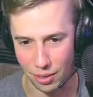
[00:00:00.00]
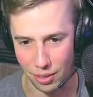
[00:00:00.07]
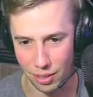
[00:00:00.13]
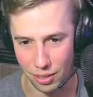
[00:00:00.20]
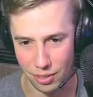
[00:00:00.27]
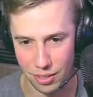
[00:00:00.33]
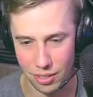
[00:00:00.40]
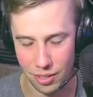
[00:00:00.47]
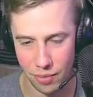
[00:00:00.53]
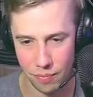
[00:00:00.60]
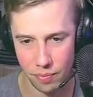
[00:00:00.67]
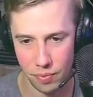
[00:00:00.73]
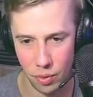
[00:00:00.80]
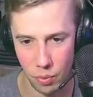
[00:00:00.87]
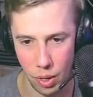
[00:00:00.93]
clocks.
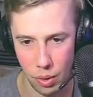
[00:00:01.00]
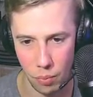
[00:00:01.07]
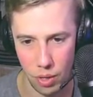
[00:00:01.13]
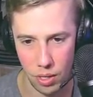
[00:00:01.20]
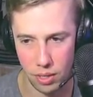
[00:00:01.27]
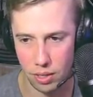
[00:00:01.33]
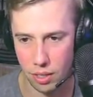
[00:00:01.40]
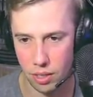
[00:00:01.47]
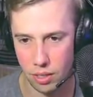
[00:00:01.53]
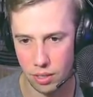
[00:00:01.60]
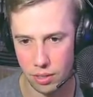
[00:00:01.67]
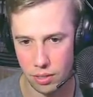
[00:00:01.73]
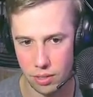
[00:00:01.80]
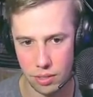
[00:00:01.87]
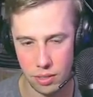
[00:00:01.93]
Wait, where did their
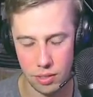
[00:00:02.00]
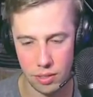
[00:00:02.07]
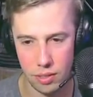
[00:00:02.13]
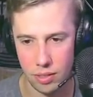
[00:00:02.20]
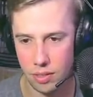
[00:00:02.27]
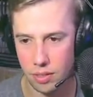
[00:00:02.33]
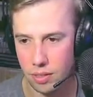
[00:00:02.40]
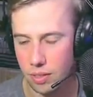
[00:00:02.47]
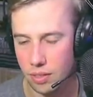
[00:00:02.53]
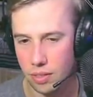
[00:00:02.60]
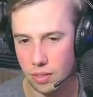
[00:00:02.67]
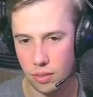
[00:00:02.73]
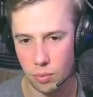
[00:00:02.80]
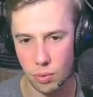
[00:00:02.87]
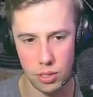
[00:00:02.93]

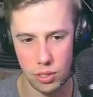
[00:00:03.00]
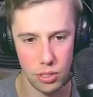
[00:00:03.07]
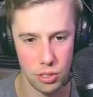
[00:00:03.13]
where did their